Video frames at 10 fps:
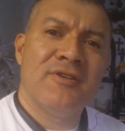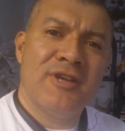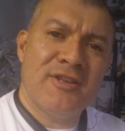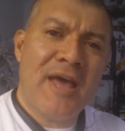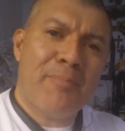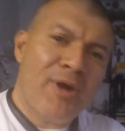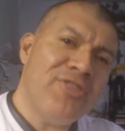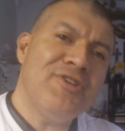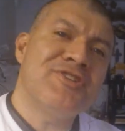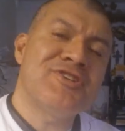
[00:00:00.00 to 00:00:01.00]
Did that
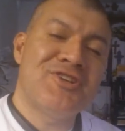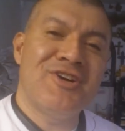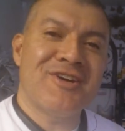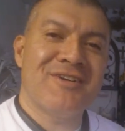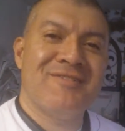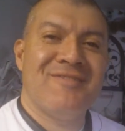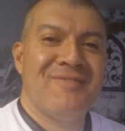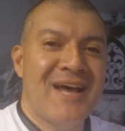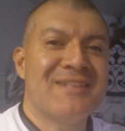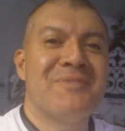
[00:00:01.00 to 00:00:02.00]
breath you just took?
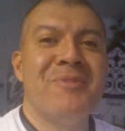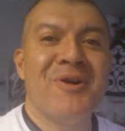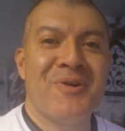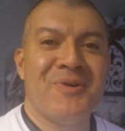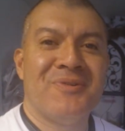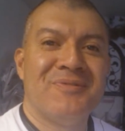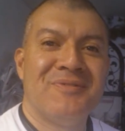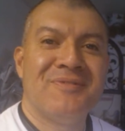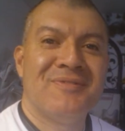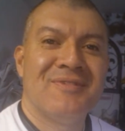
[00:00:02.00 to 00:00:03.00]
That's a miracle.
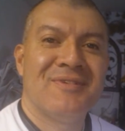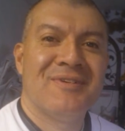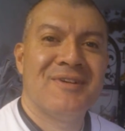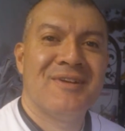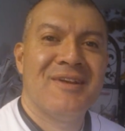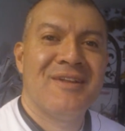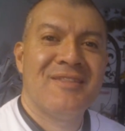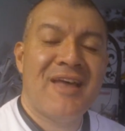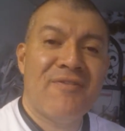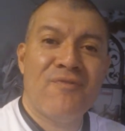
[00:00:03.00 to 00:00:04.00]

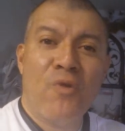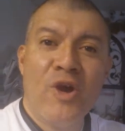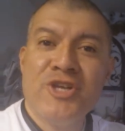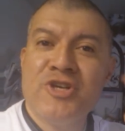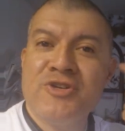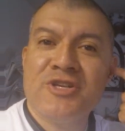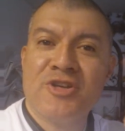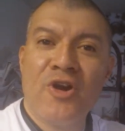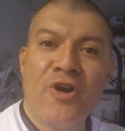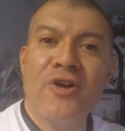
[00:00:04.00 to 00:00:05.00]
That voice you
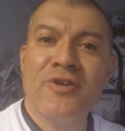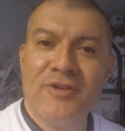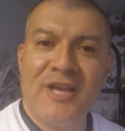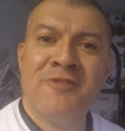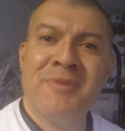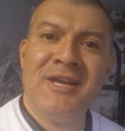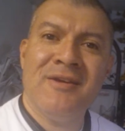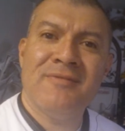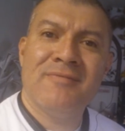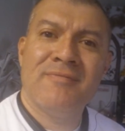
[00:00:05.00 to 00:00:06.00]
just heard in
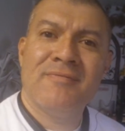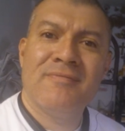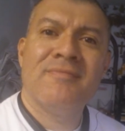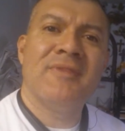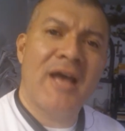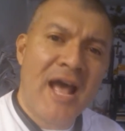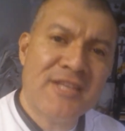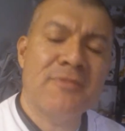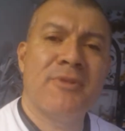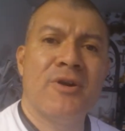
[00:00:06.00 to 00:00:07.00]
me,
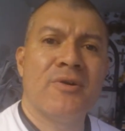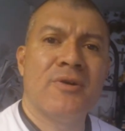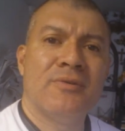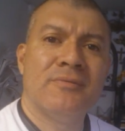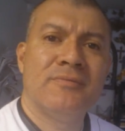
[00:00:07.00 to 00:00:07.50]
that's a miracle.